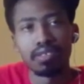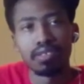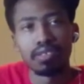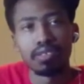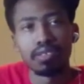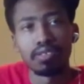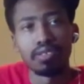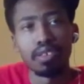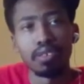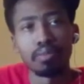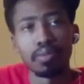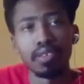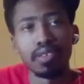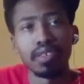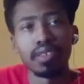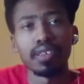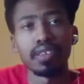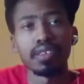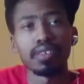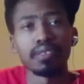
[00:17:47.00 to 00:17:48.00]
but then
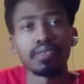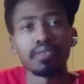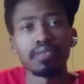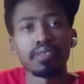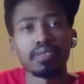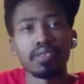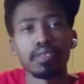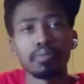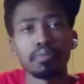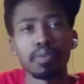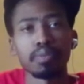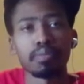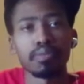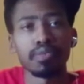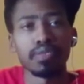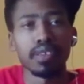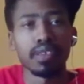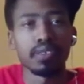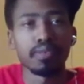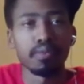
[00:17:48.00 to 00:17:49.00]
they, people
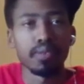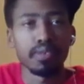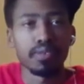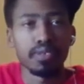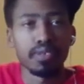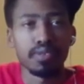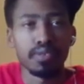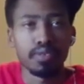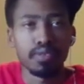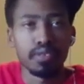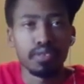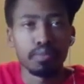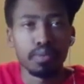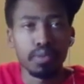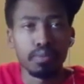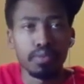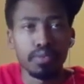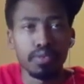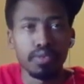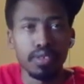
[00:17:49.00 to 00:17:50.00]
say, well,
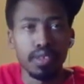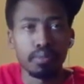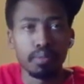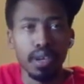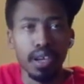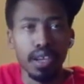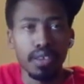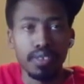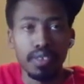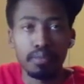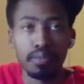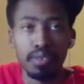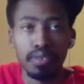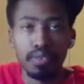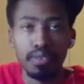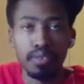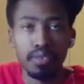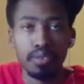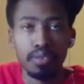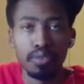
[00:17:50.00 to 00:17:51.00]
speak what's on your mind. Then when you
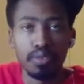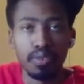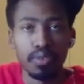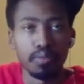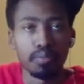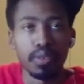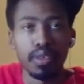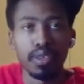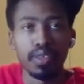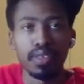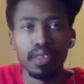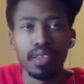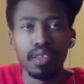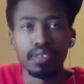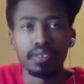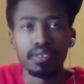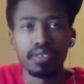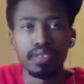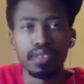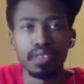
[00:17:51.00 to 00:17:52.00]
do, you being
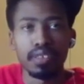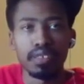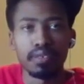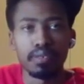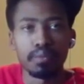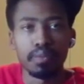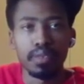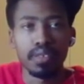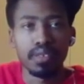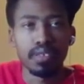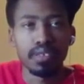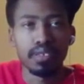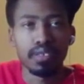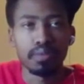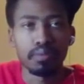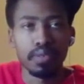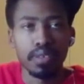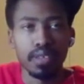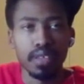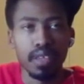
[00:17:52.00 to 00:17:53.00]
negative, you being this,
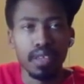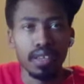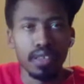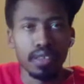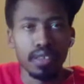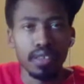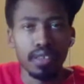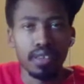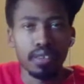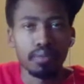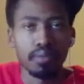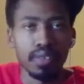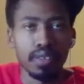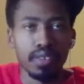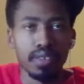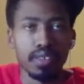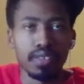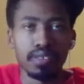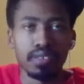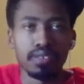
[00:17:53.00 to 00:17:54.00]
you being that, and they don't want to
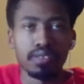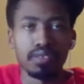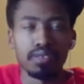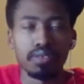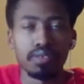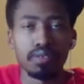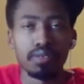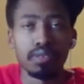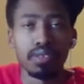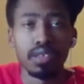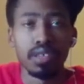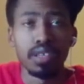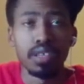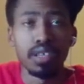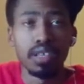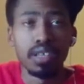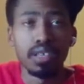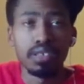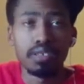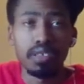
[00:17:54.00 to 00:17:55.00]
listen to you.
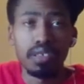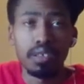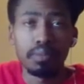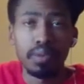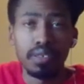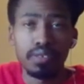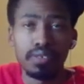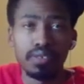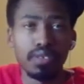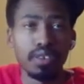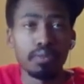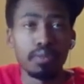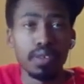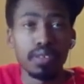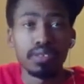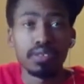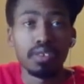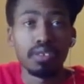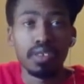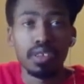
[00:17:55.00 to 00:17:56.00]
So it makes you don't want to
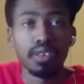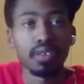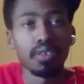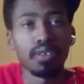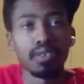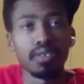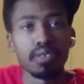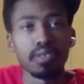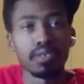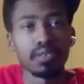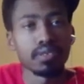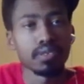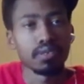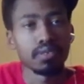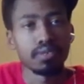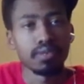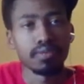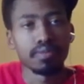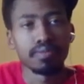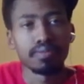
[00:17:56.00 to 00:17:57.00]
talk at all.
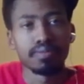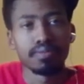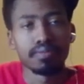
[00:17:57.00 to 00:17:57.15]
So,